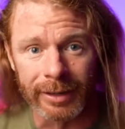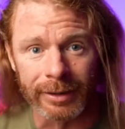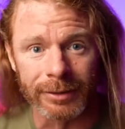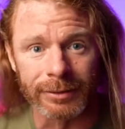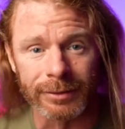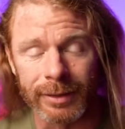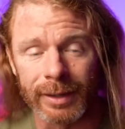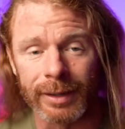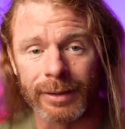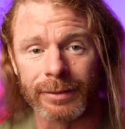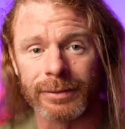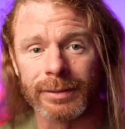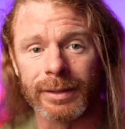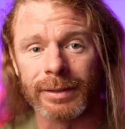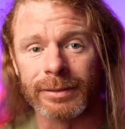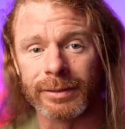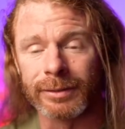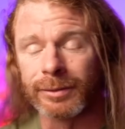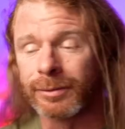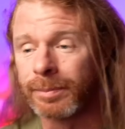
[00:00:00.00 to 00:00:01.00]
ourselves
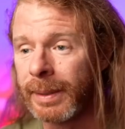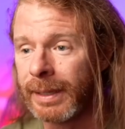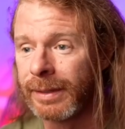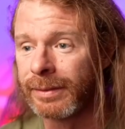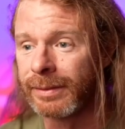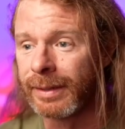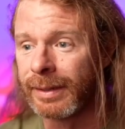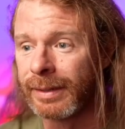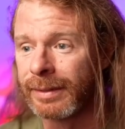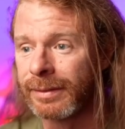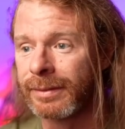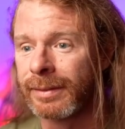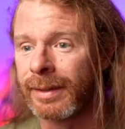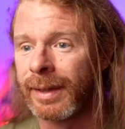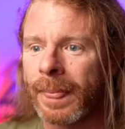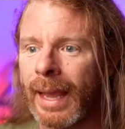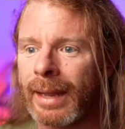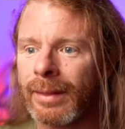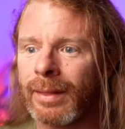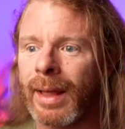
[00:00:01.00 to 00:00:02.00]
as a
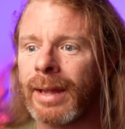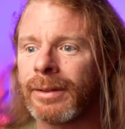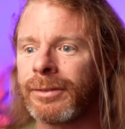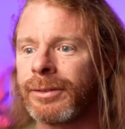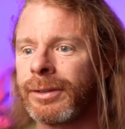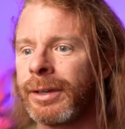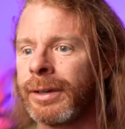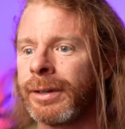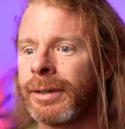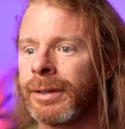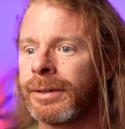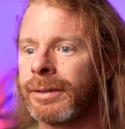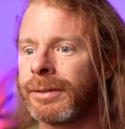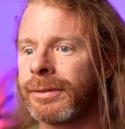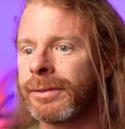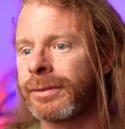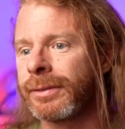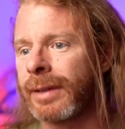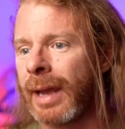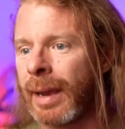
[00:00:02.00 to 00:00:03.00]
species. In last
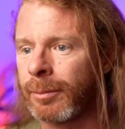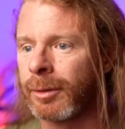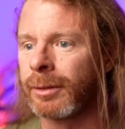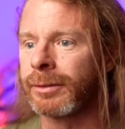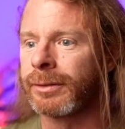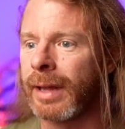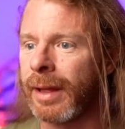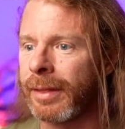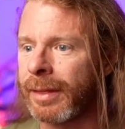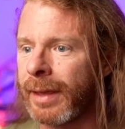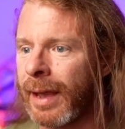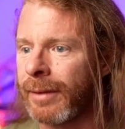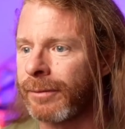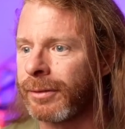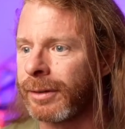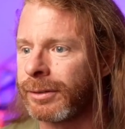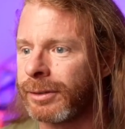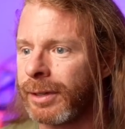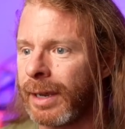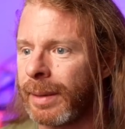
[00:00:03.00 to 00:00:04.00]
year's Emerald South
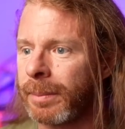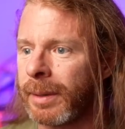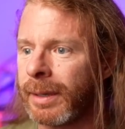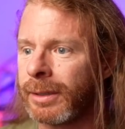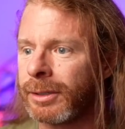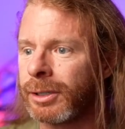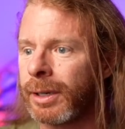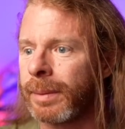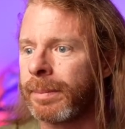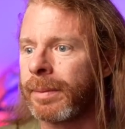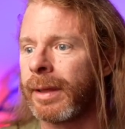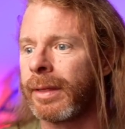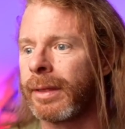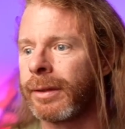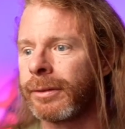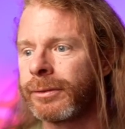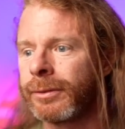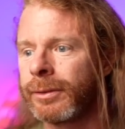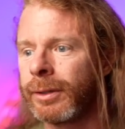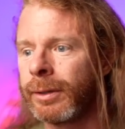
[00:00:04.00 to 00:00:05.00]
Conference Championship,
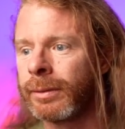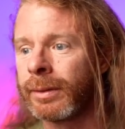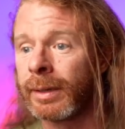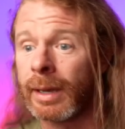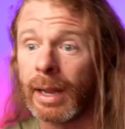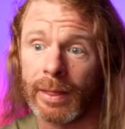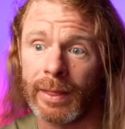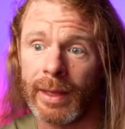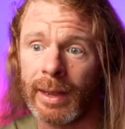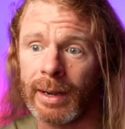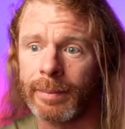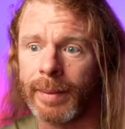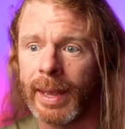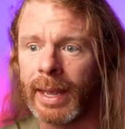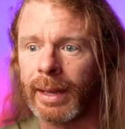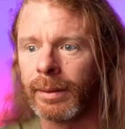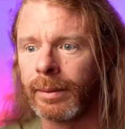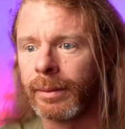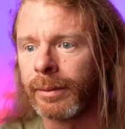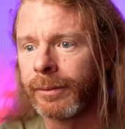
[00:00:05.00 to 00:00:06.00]
the student, then a
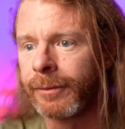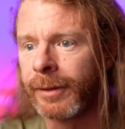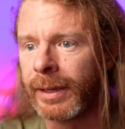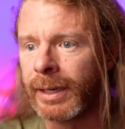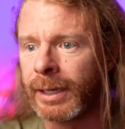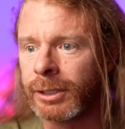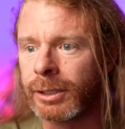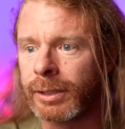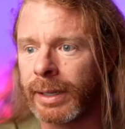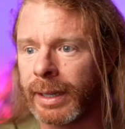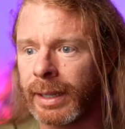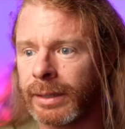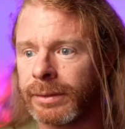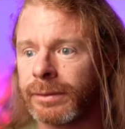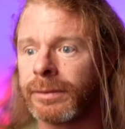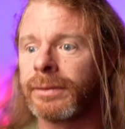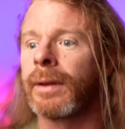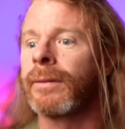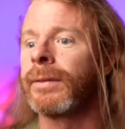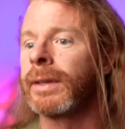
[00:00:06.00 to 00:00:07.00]
male, finished in
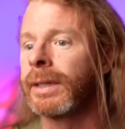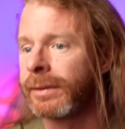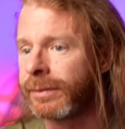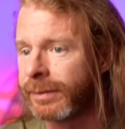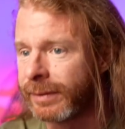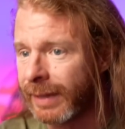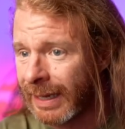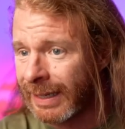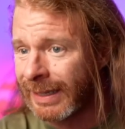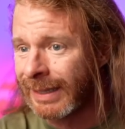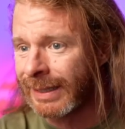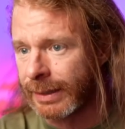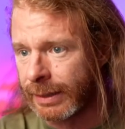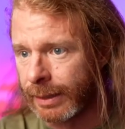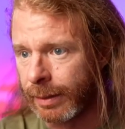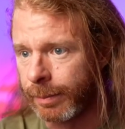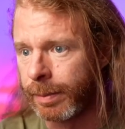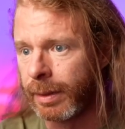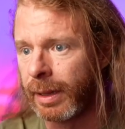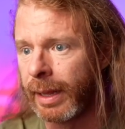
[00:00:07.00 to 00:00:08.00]

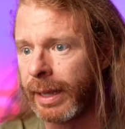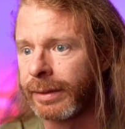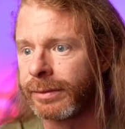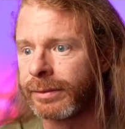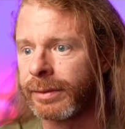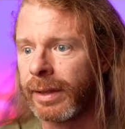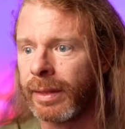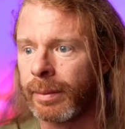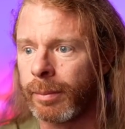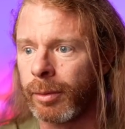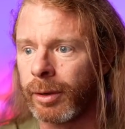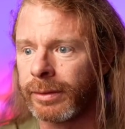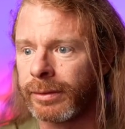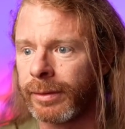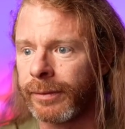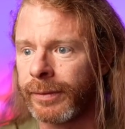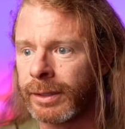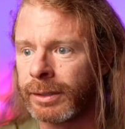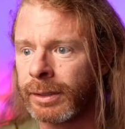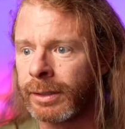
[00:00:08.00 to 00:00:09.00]
72nd place in the boys
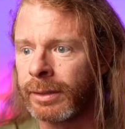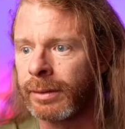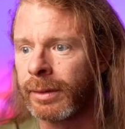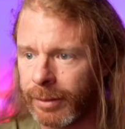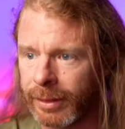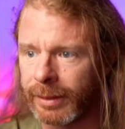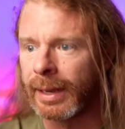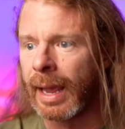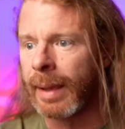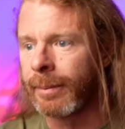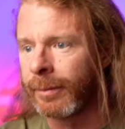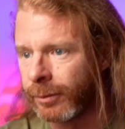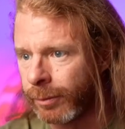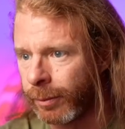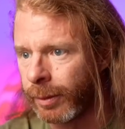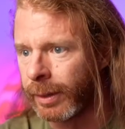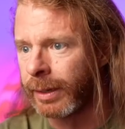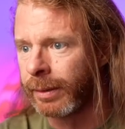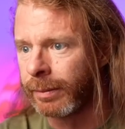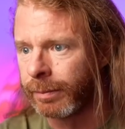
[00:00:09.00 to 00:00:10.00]
division with a time of
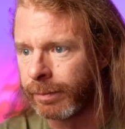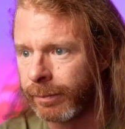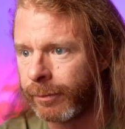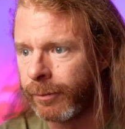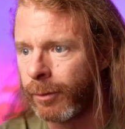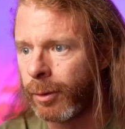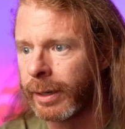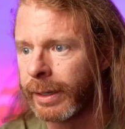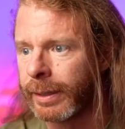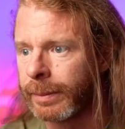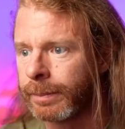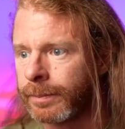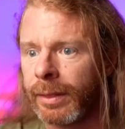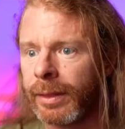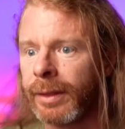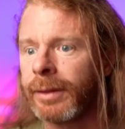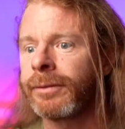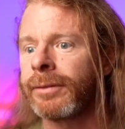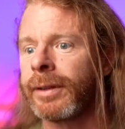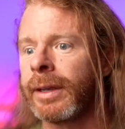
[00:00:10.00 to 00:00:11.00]
20:40.
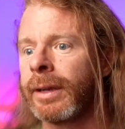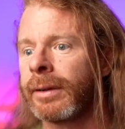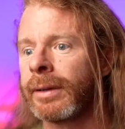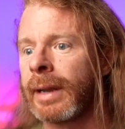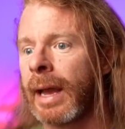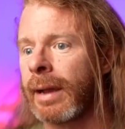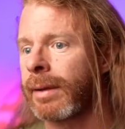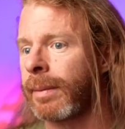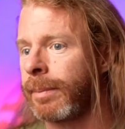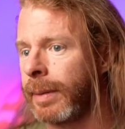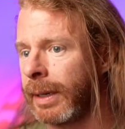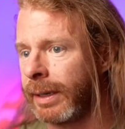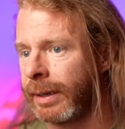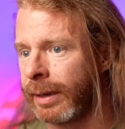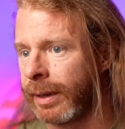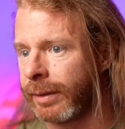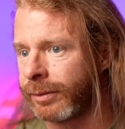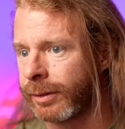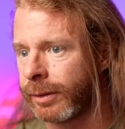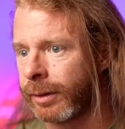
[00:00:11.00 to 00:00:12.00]
This year, now
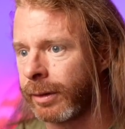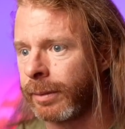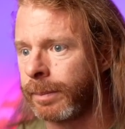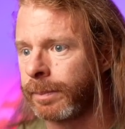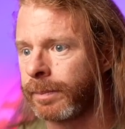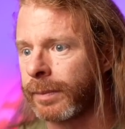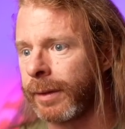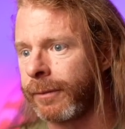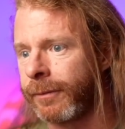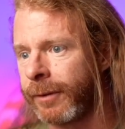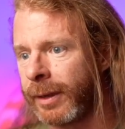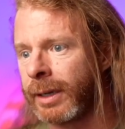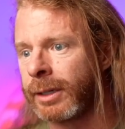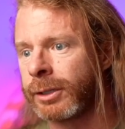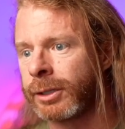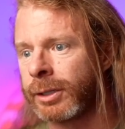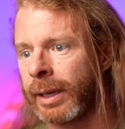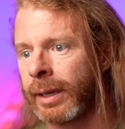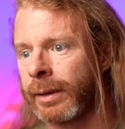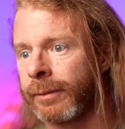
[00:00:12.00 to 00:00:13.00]
competing as a girl,
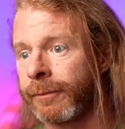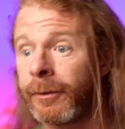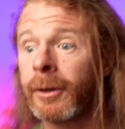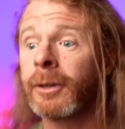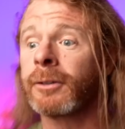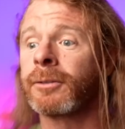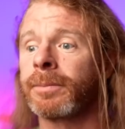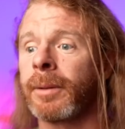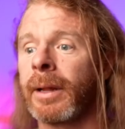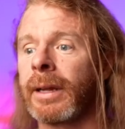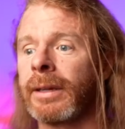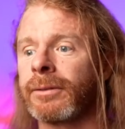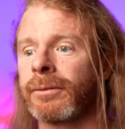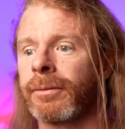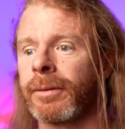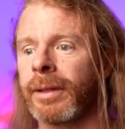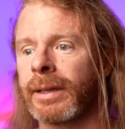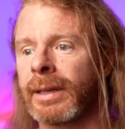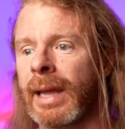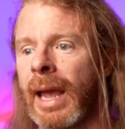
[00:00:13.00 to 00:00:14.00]
finished in 1st place
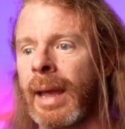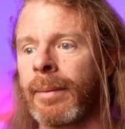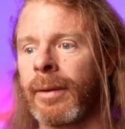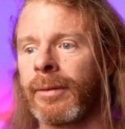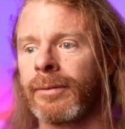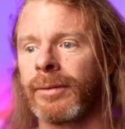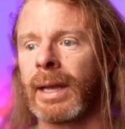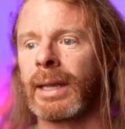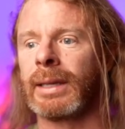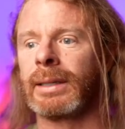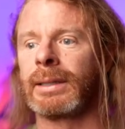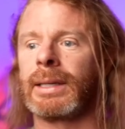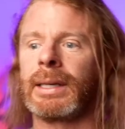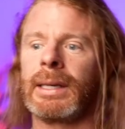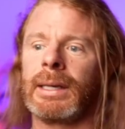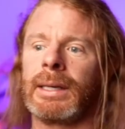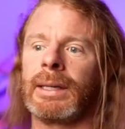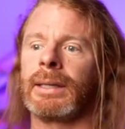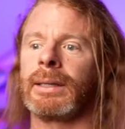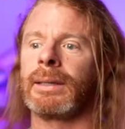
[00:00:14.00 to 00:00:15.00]
with a time of
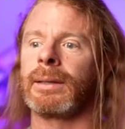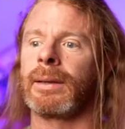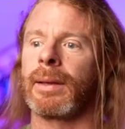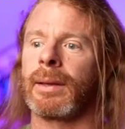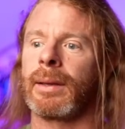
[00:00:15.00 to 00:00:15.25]
19